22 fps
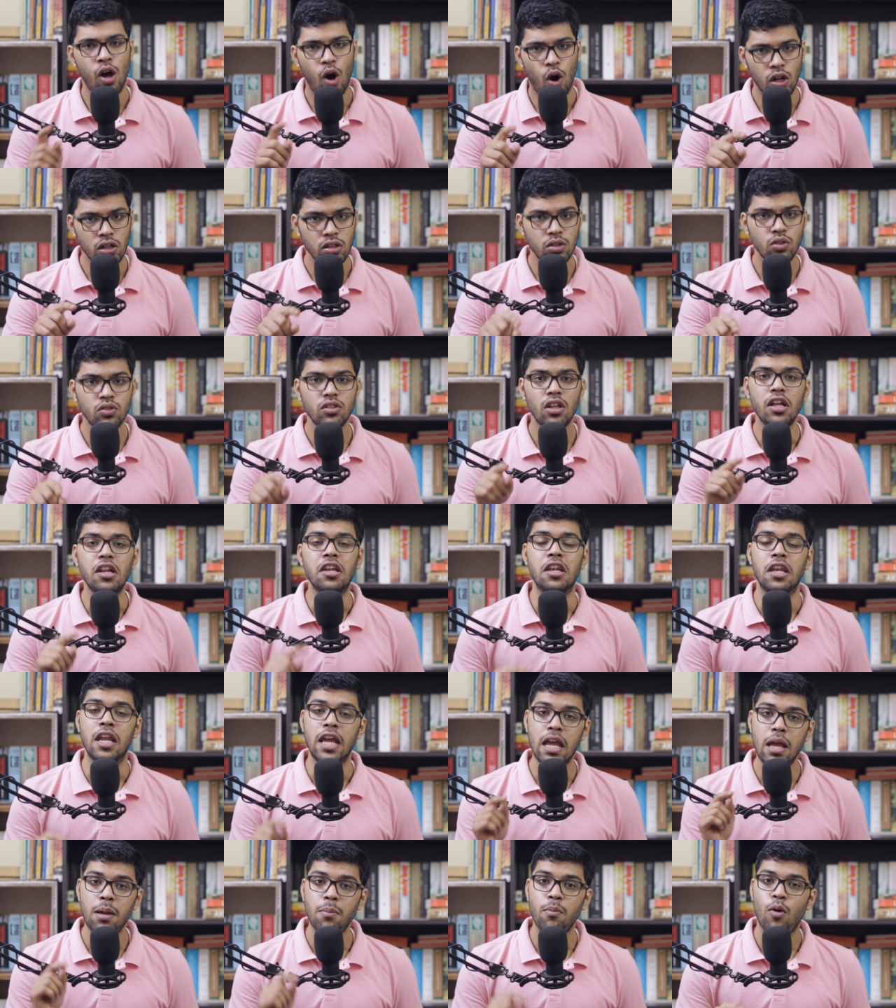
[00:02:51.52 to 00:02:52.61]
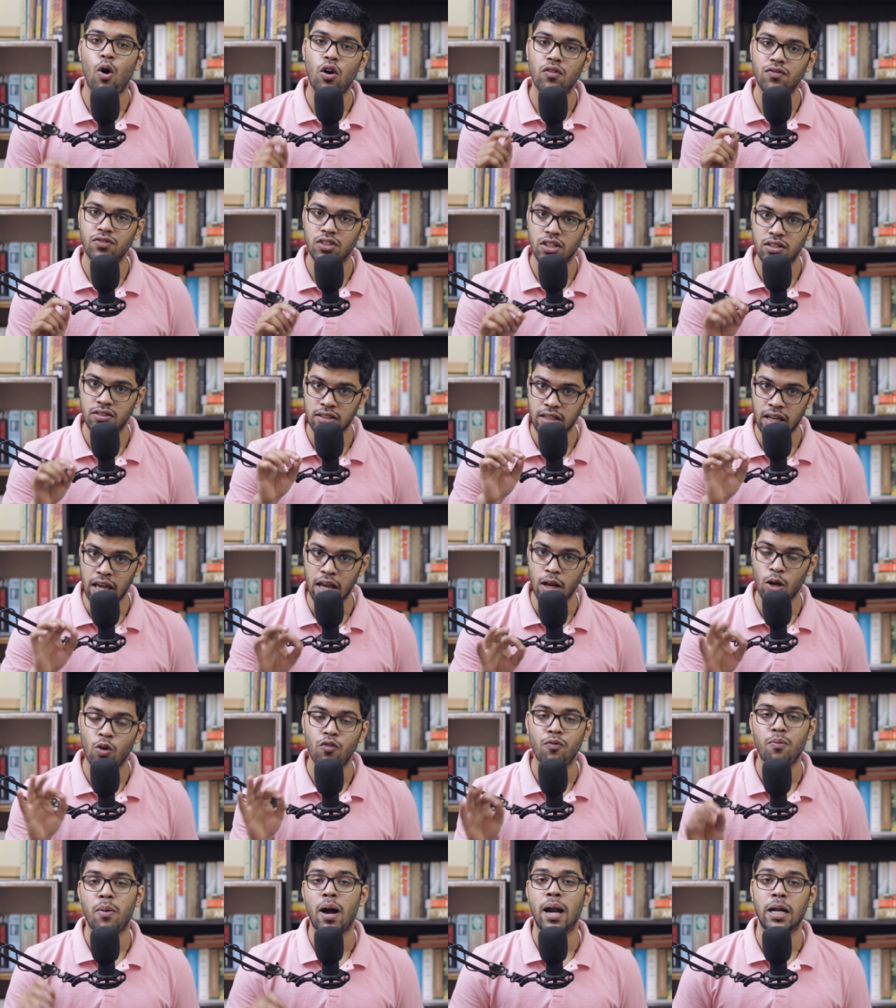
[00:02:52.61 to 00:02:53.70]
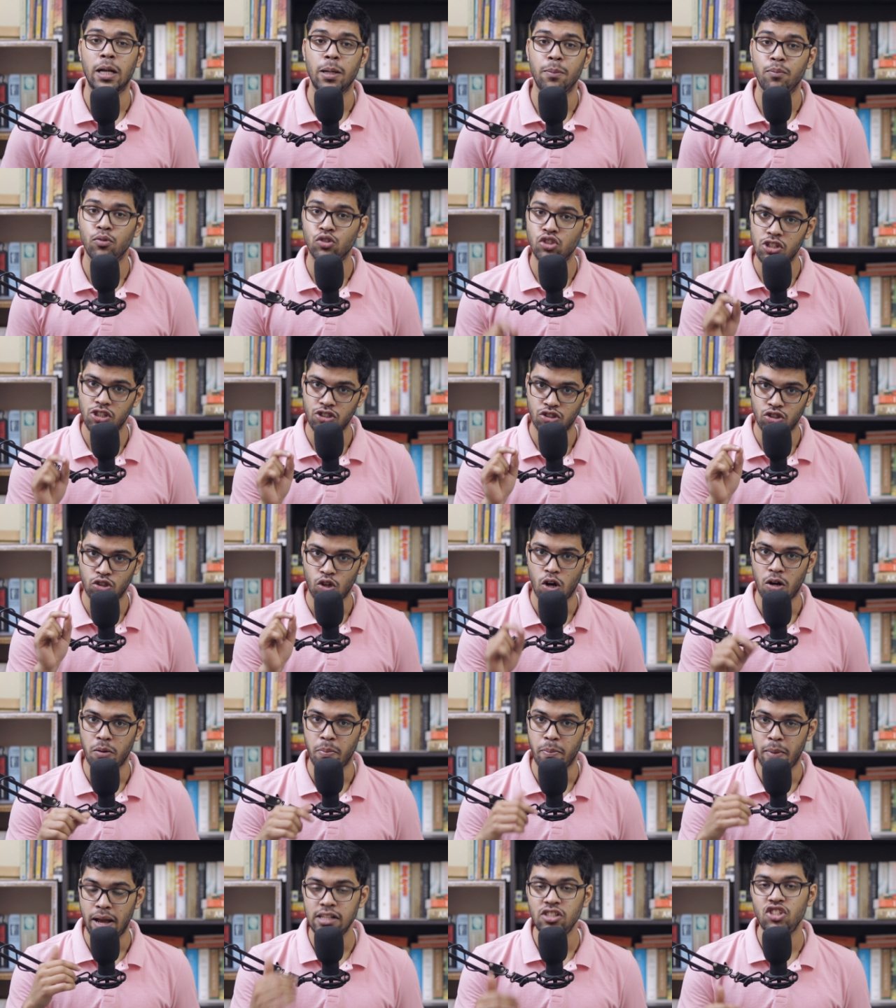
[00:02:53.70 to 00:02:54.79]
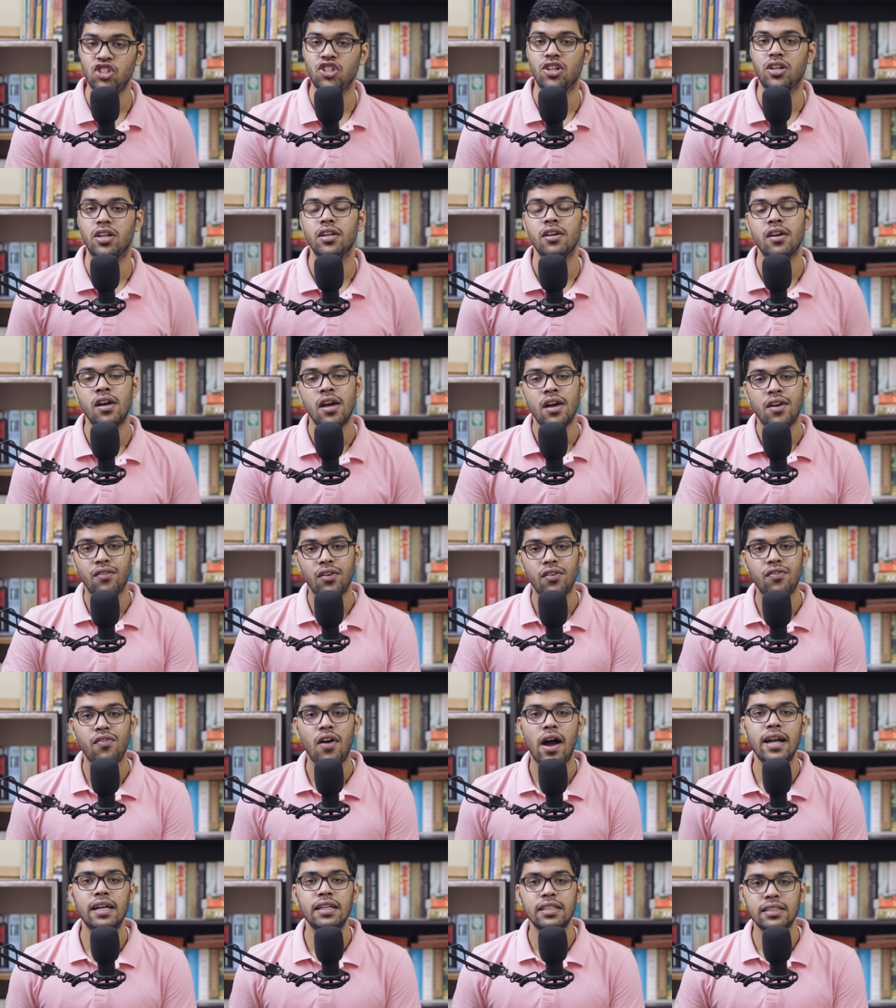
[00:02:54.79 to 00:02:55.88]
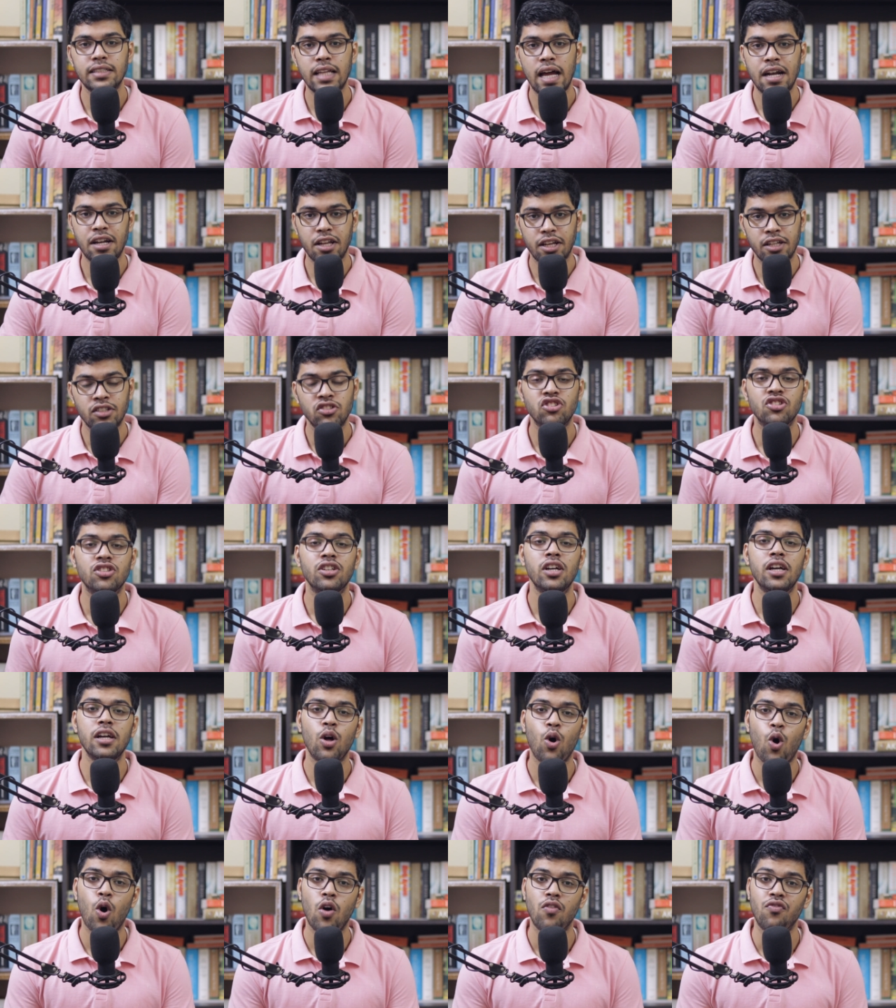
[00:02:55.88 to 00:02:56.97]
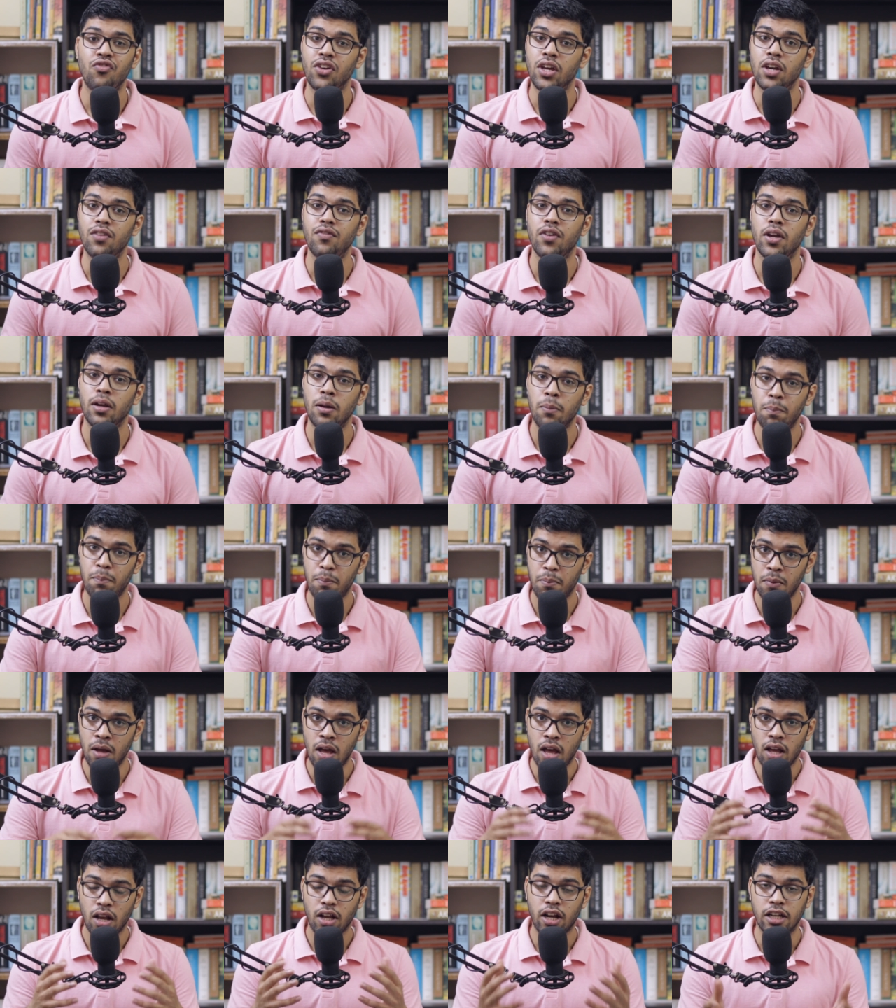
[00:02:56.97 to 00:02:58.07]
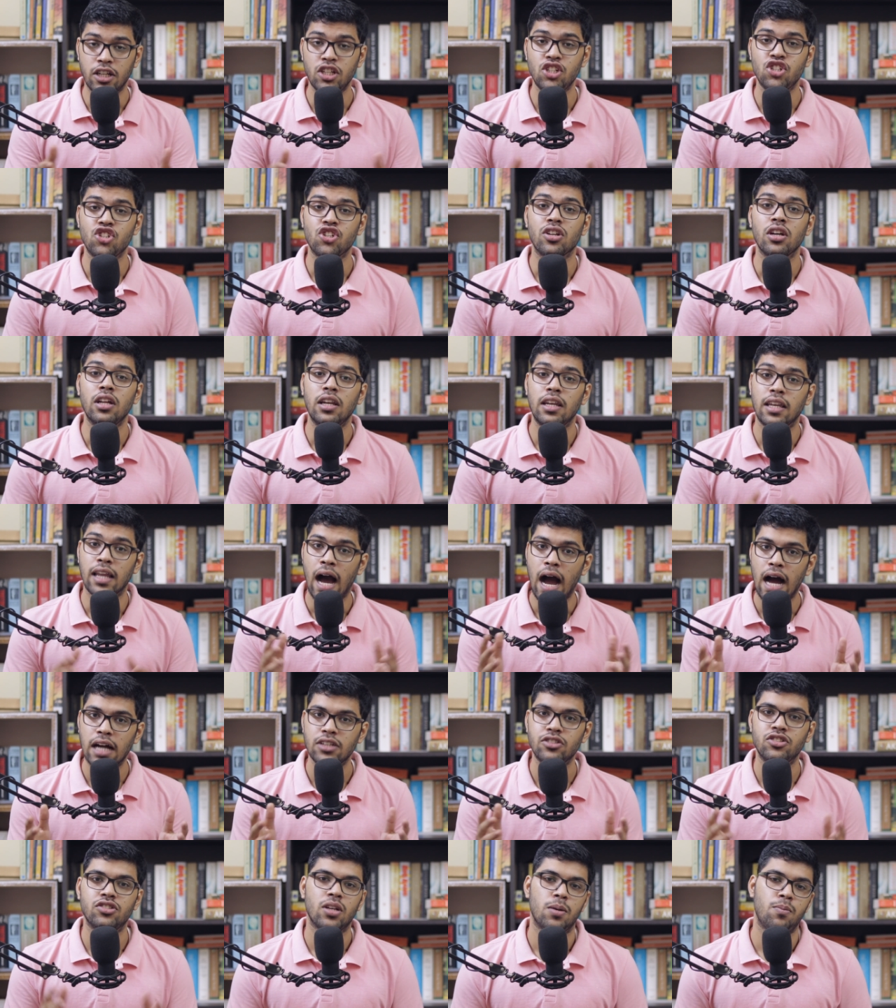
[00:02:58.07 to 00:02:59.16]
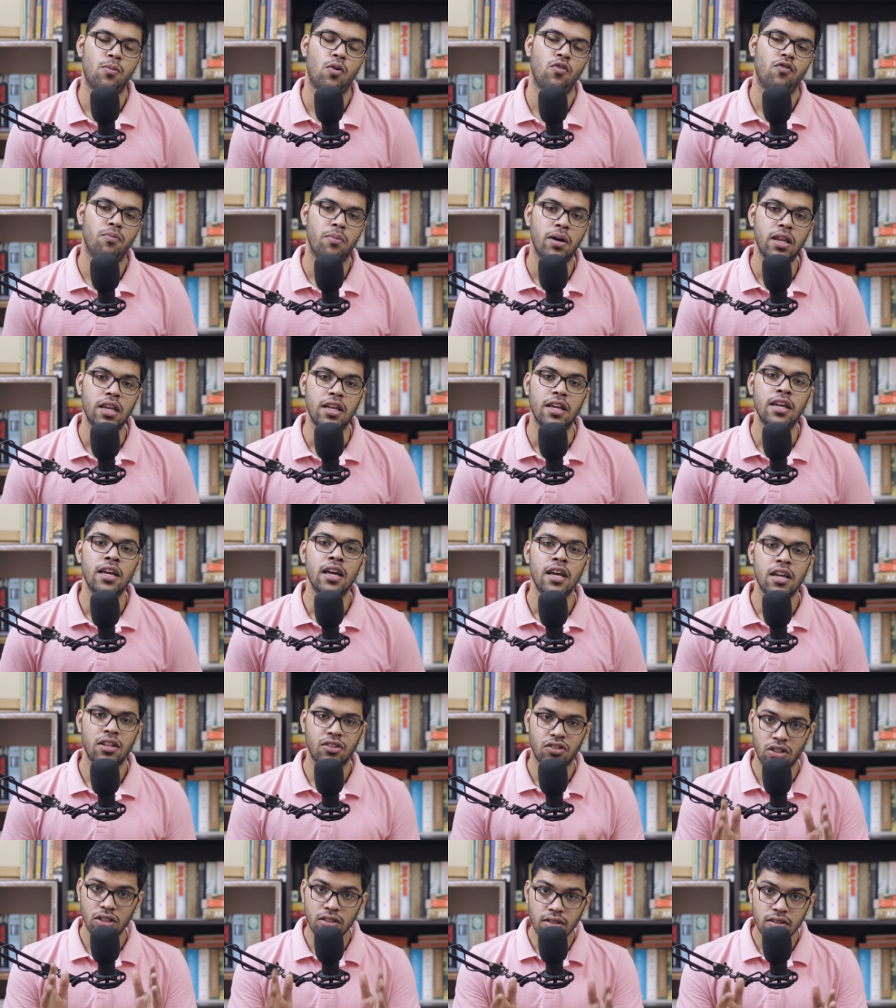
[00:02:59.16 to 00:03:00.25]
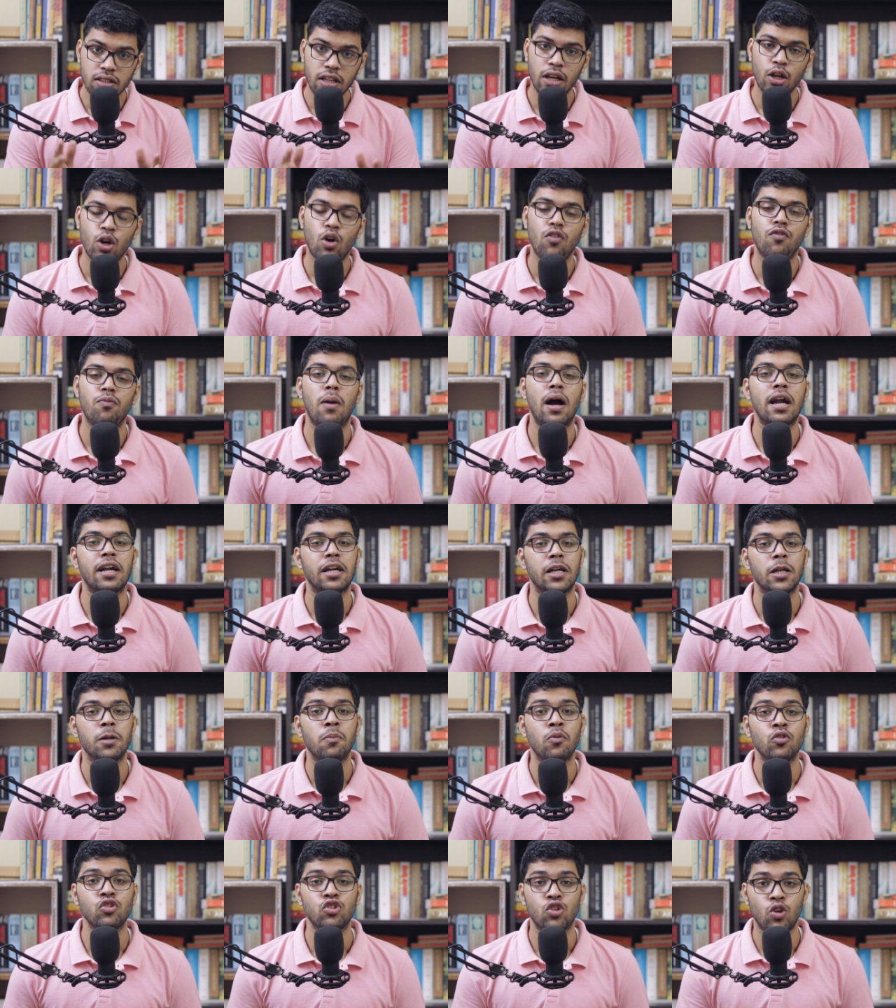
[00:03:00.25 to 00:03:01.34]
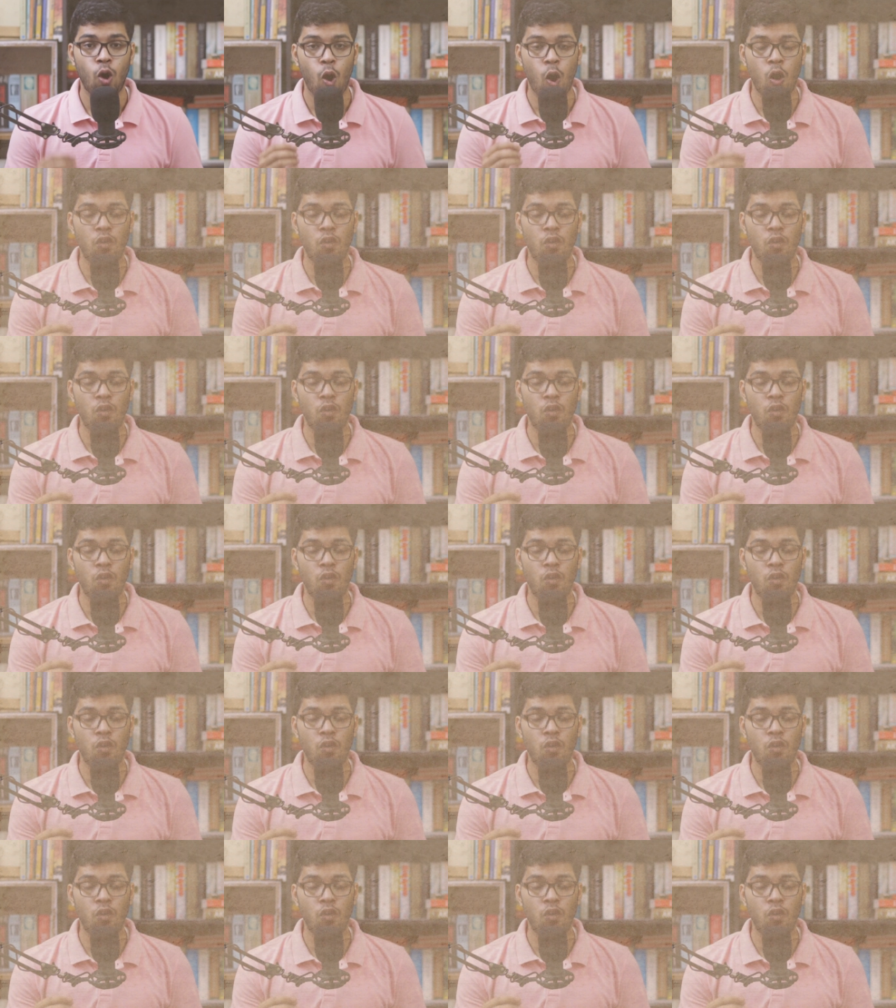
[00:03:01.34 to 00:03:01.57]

Although the name of this king of Patliputra is not mentioned, we find that instead of giving Kanishka large sum of money, this king of Patliputra